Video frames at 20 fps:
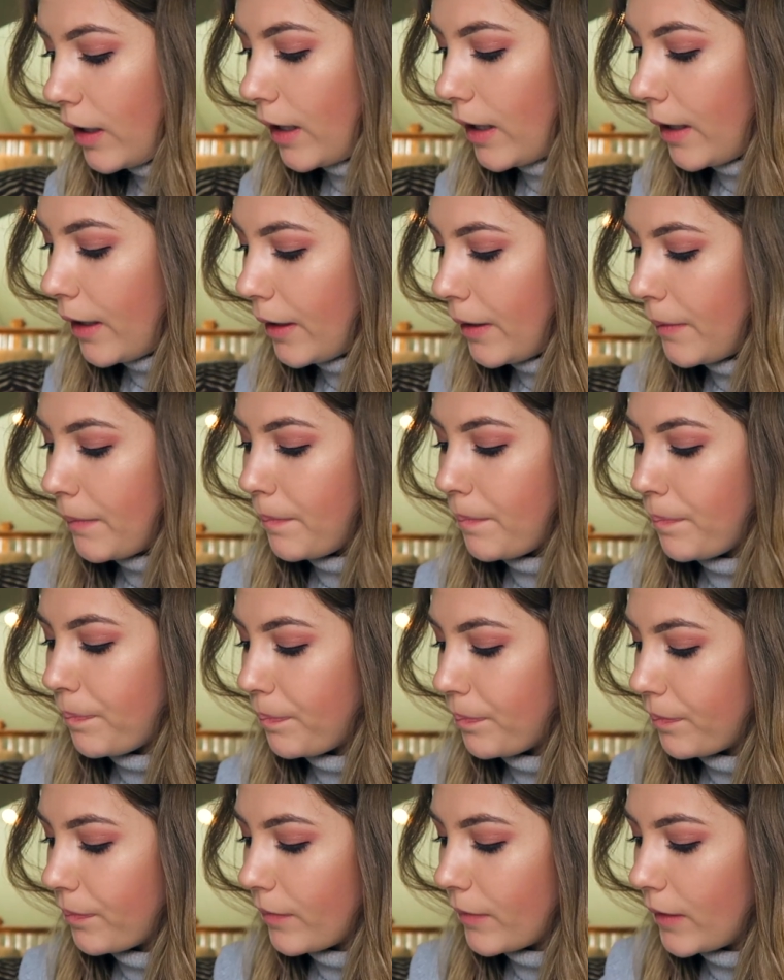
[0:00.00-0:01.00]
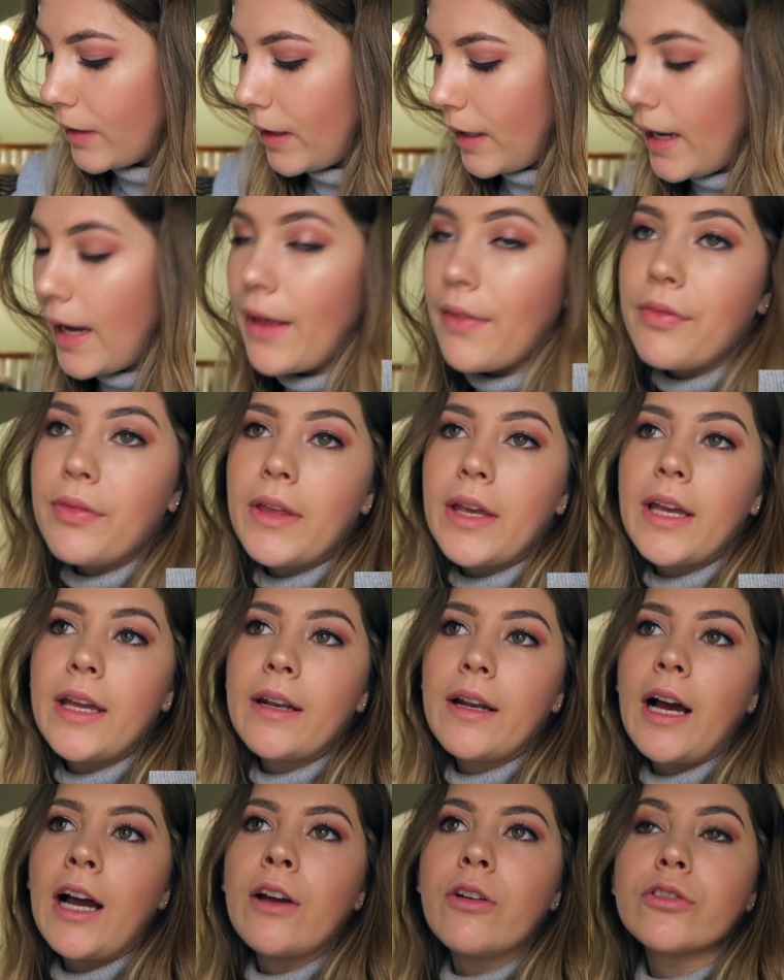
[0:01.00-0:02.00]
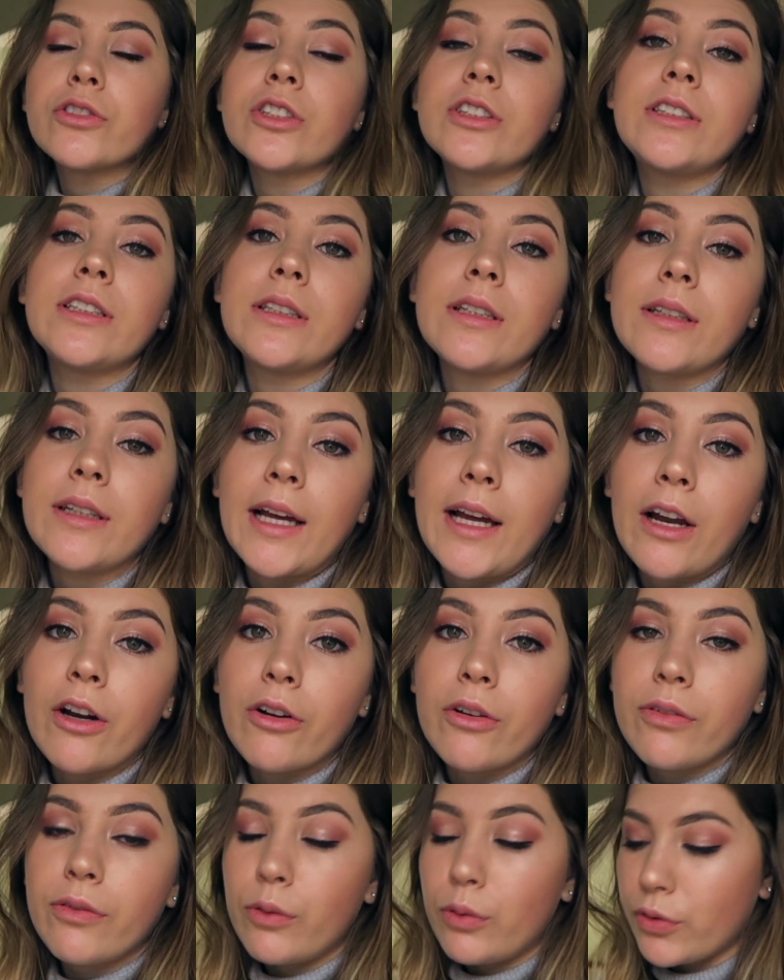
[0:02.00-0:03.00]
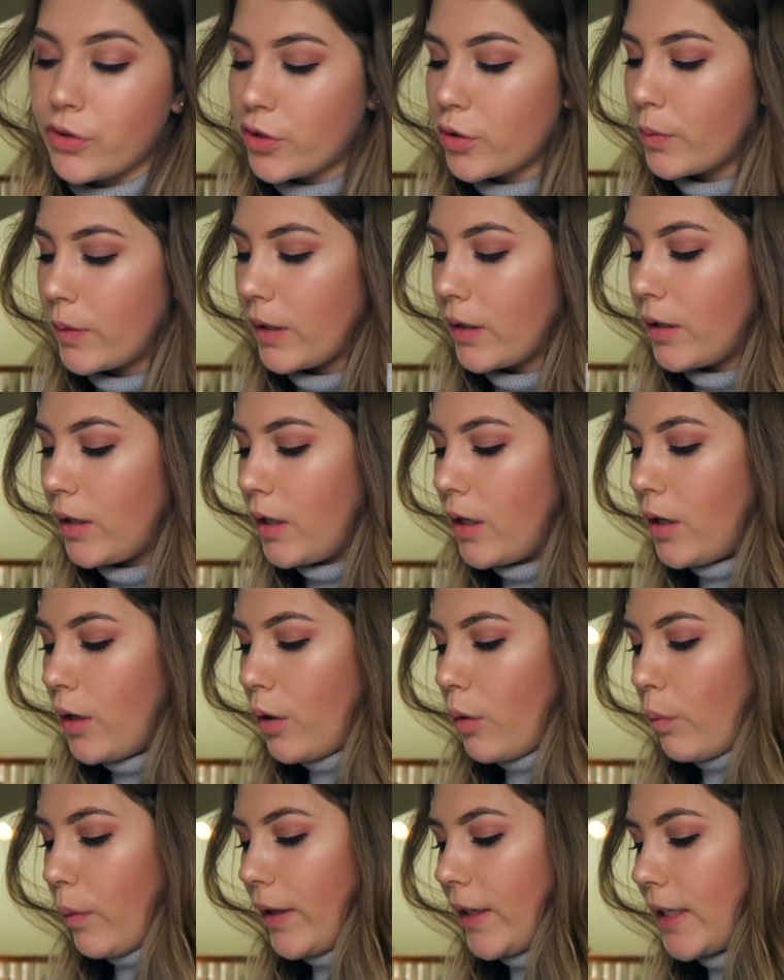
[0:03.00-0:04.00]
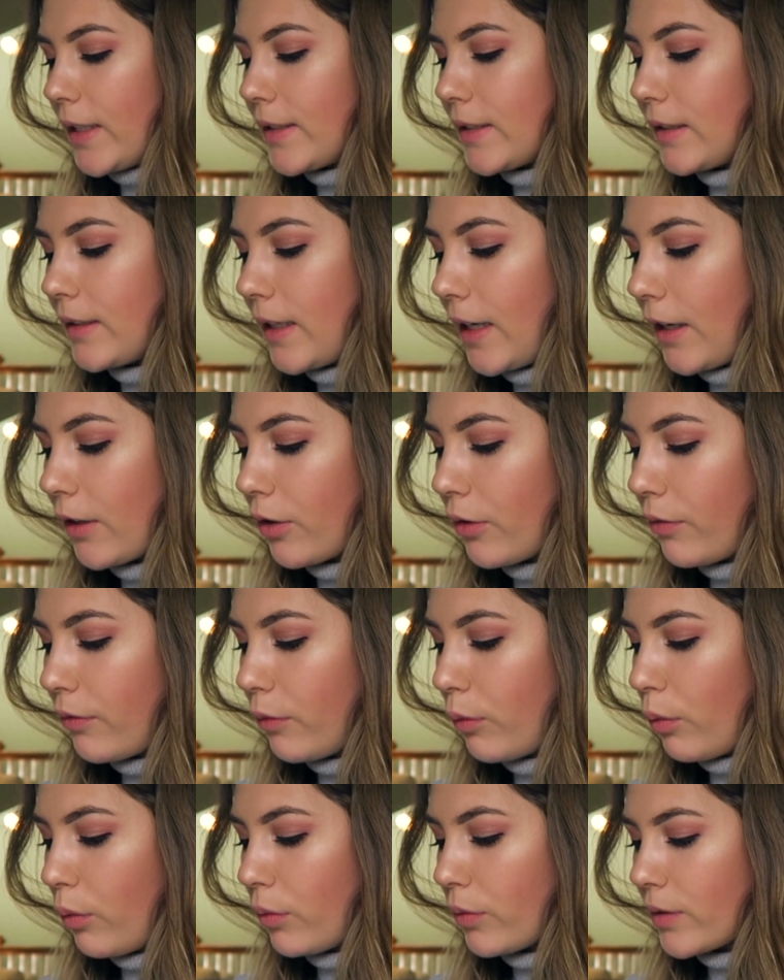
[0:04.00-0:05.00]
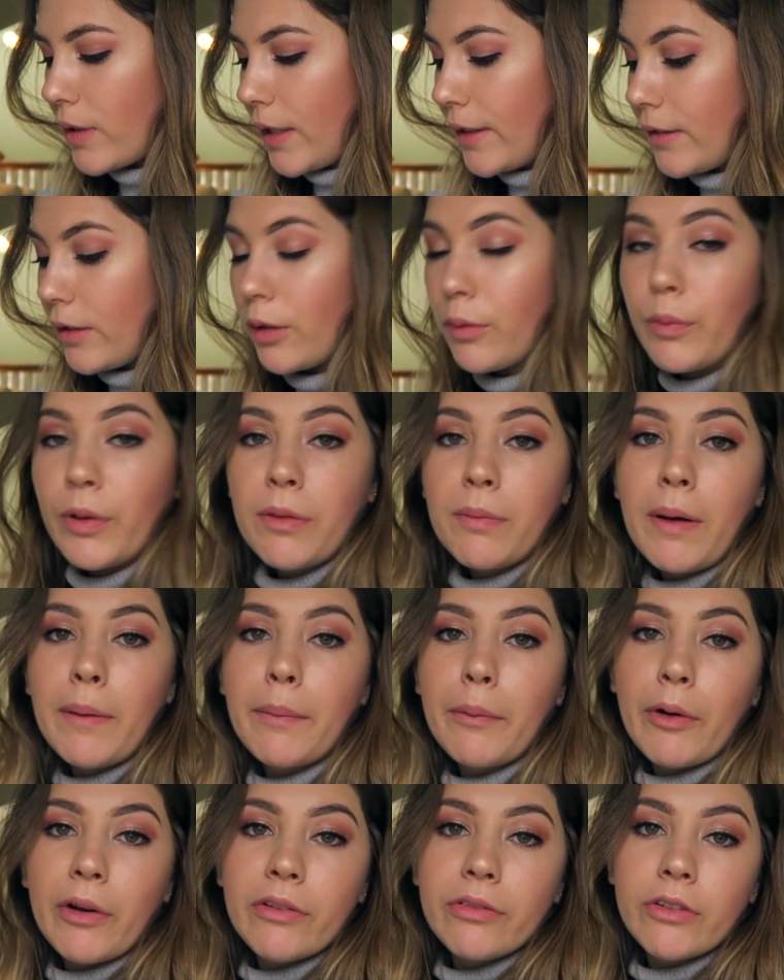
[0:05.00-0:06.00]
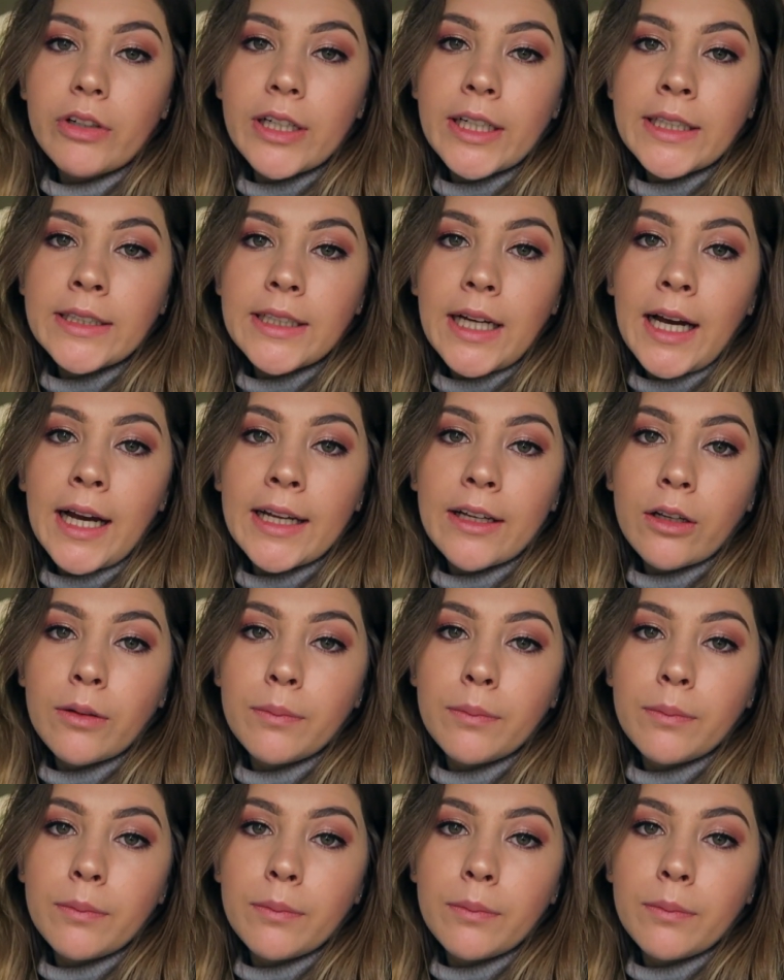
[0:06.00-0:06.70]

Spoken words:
And then I also did a Niagara Falls tour. When I did Niagara Falls, I did it with my boyfriend. I